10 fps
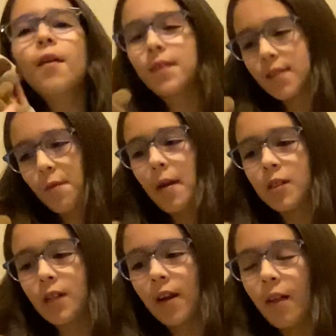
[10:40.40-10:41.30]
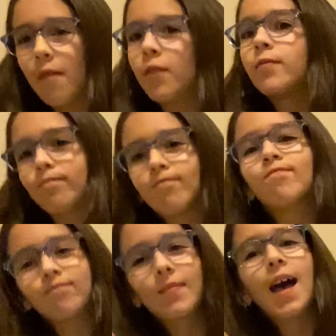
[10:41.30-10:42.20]
This is the best channel ever.
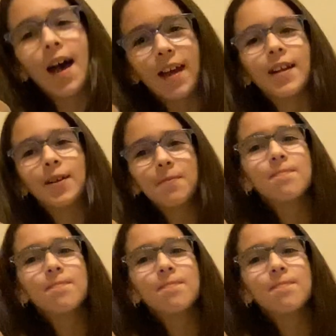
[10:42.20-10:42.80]
I know.